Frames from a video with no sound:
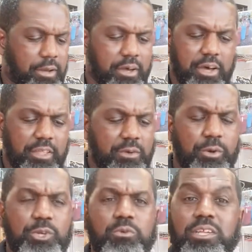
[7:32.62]

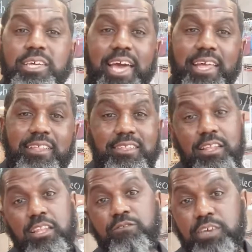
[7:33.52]
When you look at
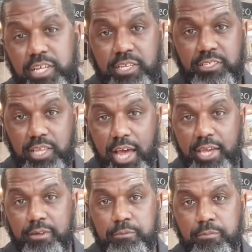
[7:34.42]
the Leviticus
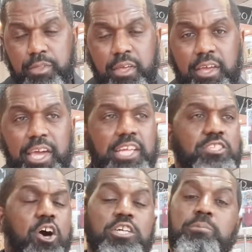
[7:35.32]
diet, it
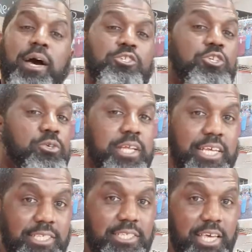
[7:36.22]
talks about certain
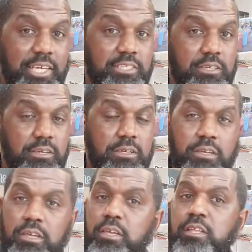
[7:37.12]
insects.
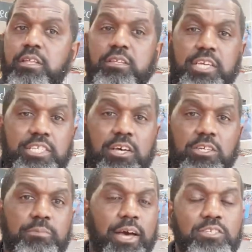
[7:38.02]
It
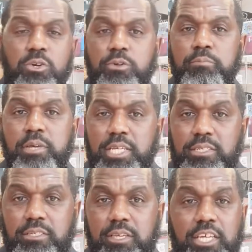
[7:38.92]
talks about certain
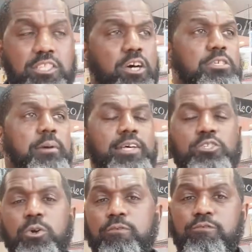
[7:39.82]
meats. It talks about
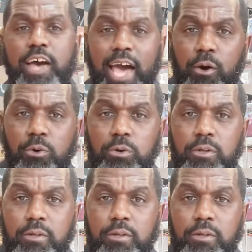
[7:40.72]
certain fowl.